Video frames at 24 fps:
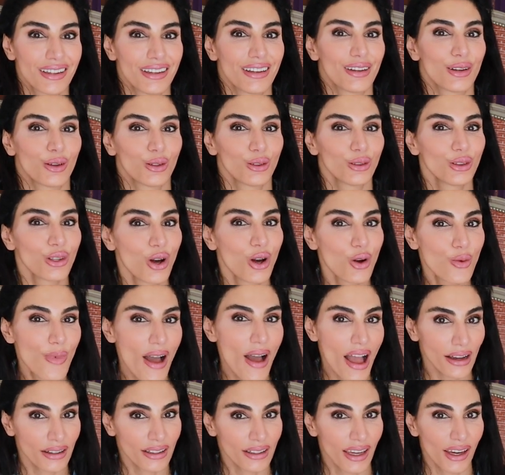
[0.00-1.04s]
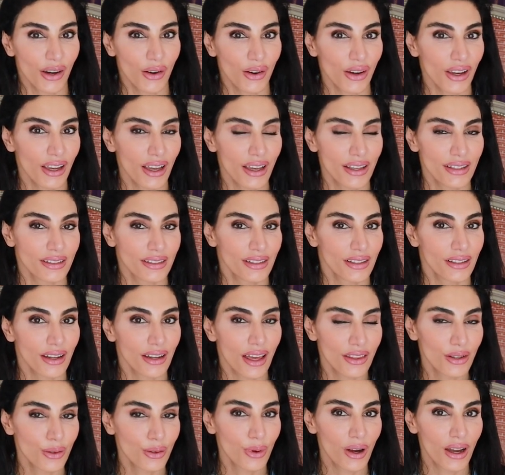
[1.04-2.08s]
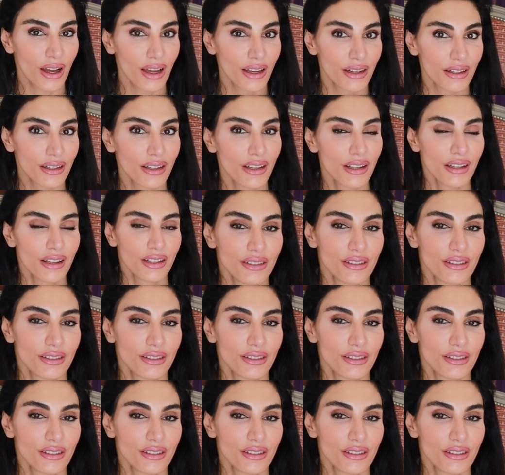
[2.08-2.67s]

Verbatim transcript: You know, low back area is another one.